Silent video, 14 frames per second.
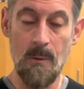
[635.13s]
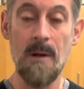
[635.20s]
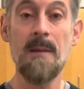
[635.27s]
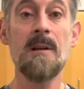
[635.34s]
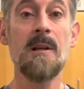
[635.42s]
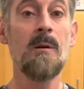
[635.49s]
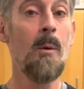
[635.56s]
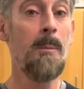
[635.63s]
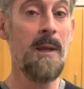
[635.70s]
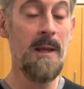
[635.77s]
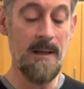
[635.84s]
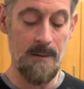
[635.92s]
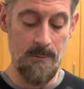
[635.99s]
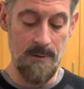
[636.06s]
And then you can
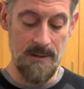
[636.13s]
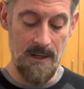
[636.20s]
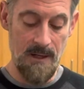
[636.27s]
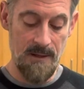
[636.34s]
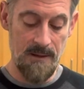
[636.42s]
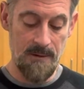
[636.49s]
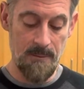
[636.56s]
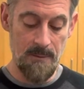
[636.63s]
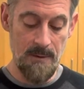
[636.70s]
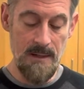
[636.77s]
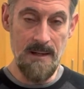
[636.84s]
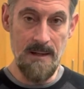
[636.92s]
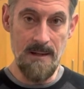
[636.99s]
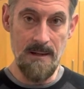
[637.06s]
repeat it with
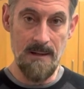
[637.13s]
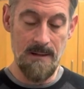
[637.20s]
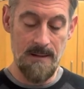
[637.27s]
3